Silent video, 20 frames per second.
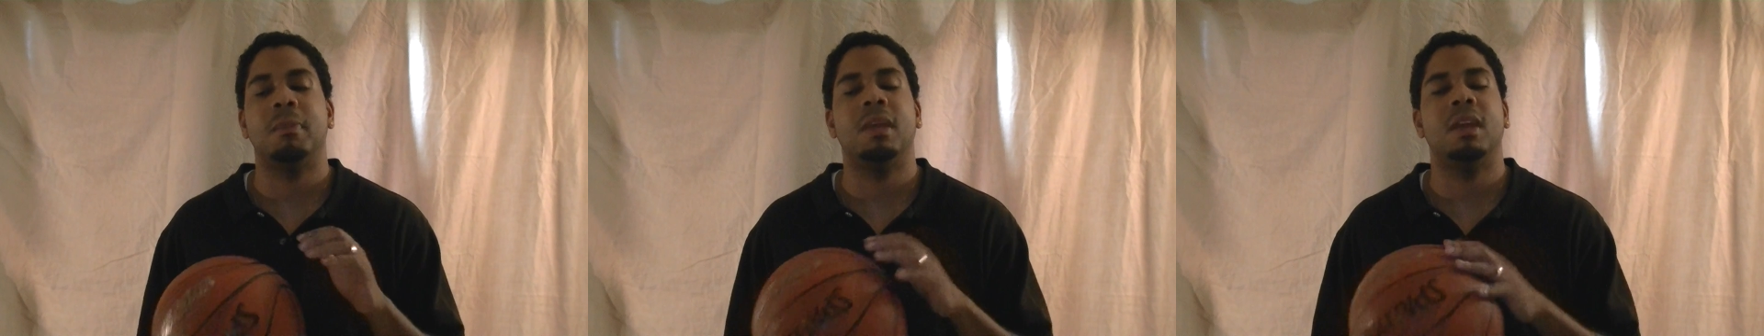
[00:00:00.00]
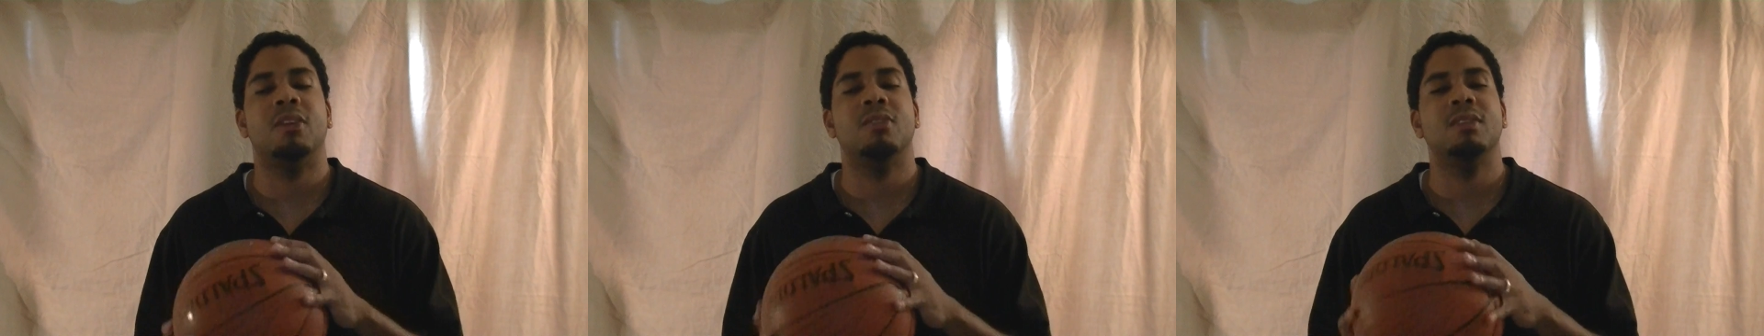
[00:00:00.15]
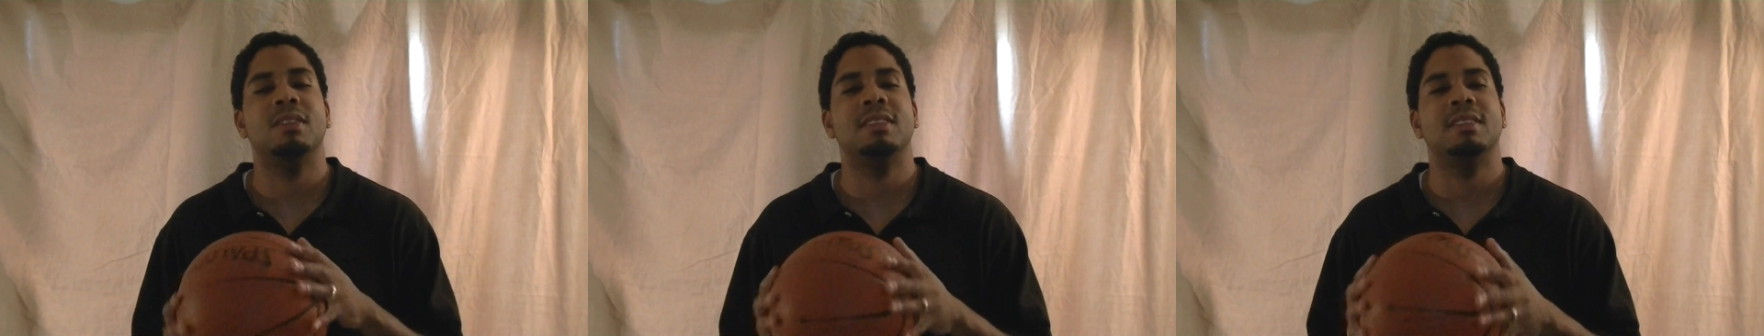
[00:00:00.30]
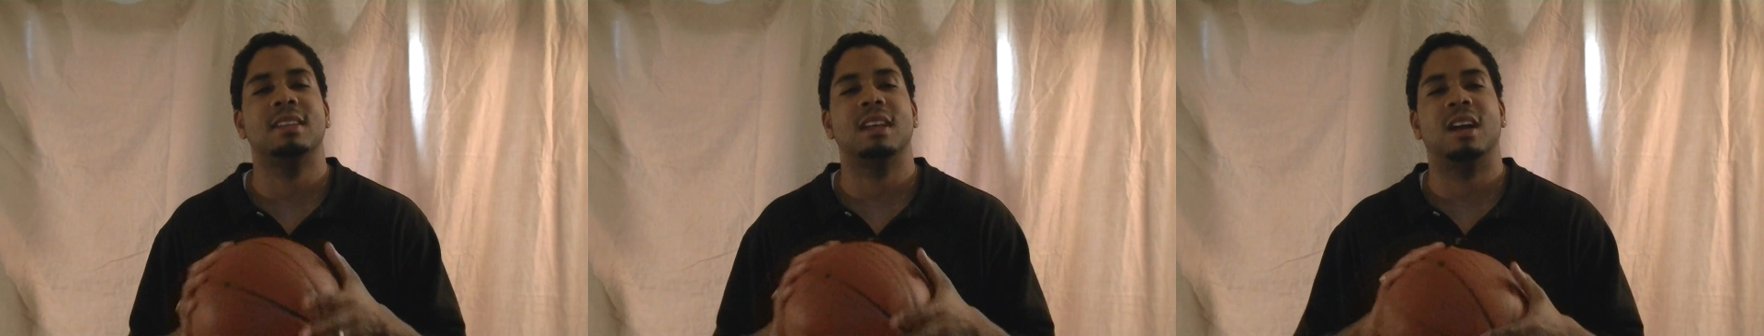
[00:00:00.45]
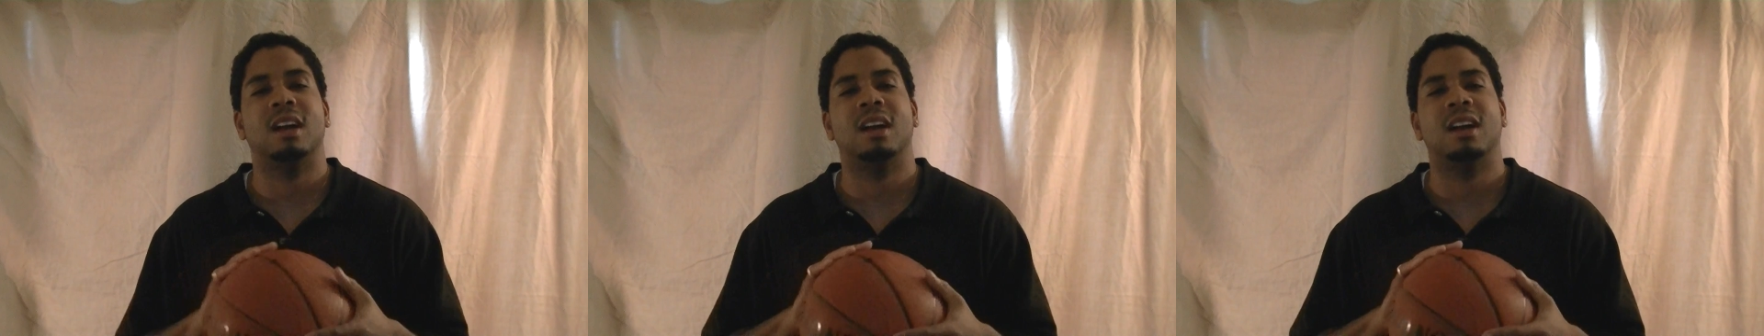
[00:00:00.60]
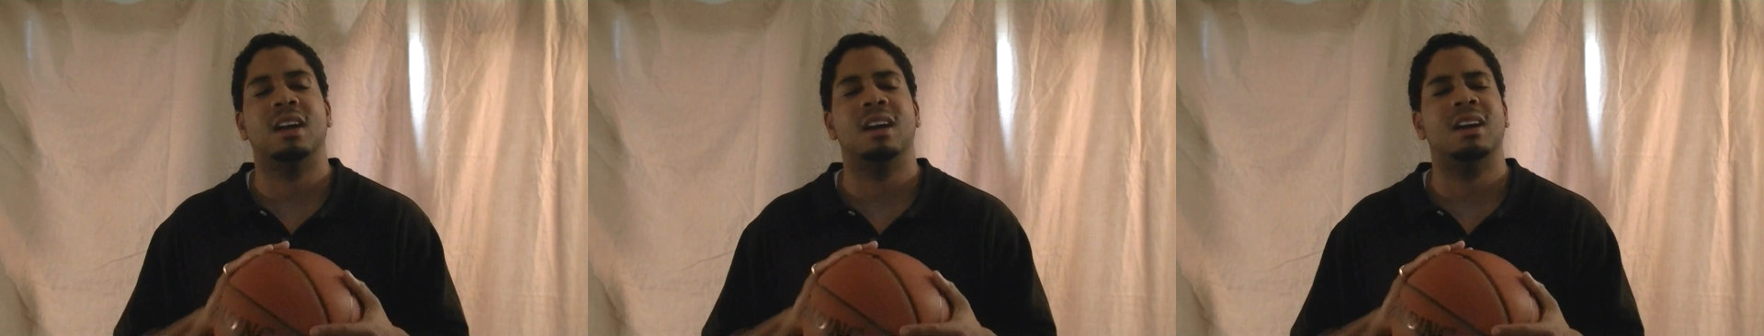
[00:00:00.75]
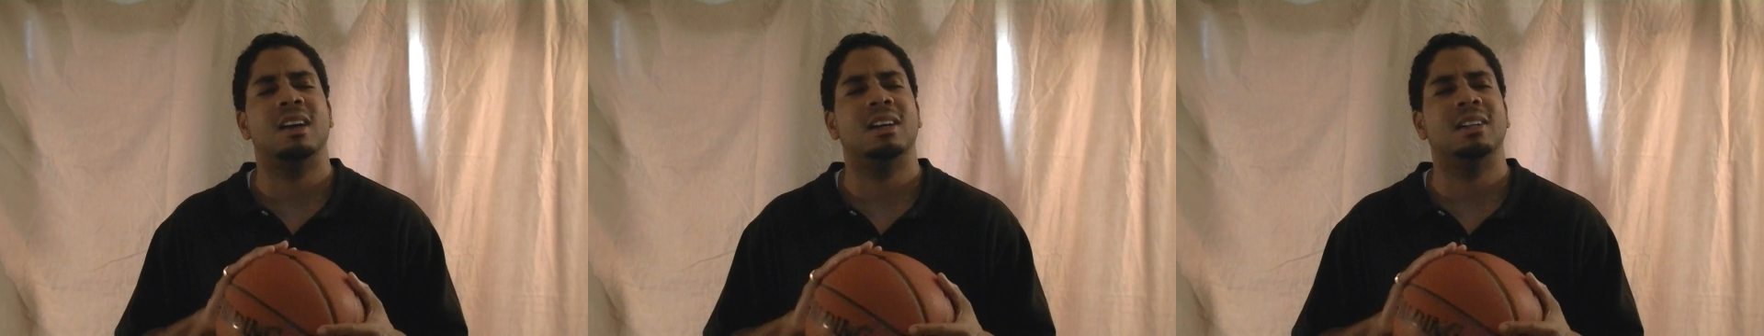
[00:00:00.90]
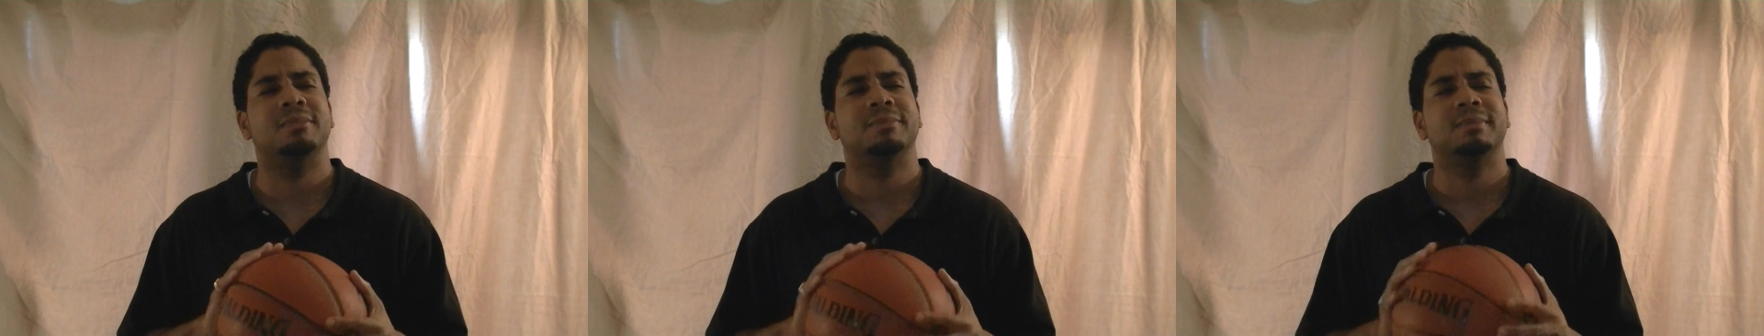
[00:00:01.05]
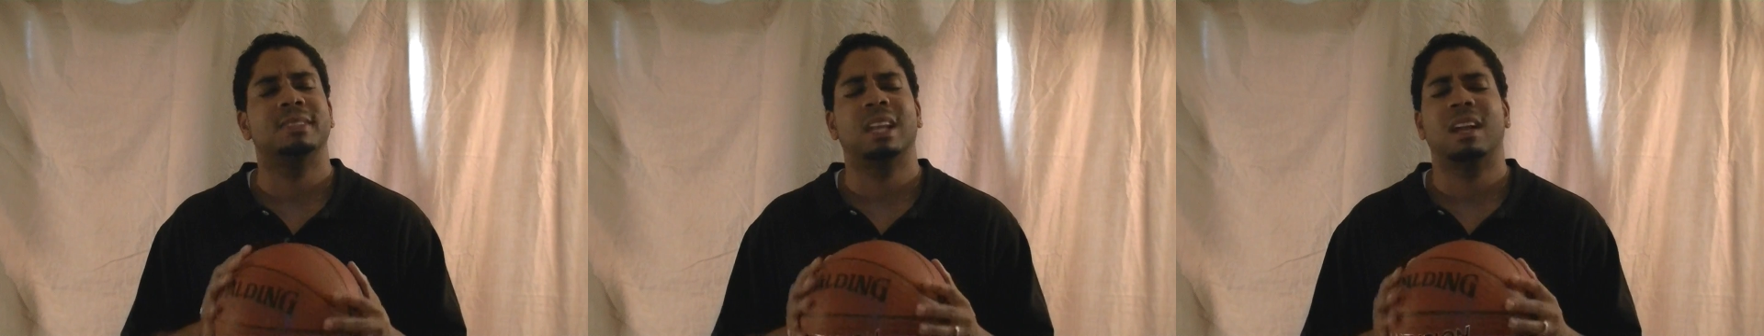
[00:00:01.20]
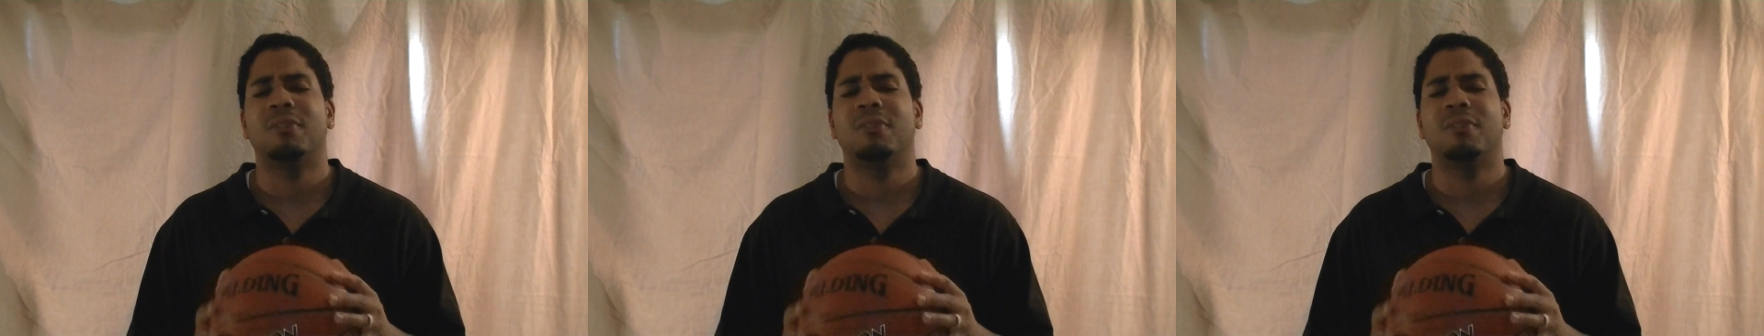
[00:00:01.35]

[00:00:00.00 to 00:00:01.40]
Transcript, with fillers: Mary's, uh,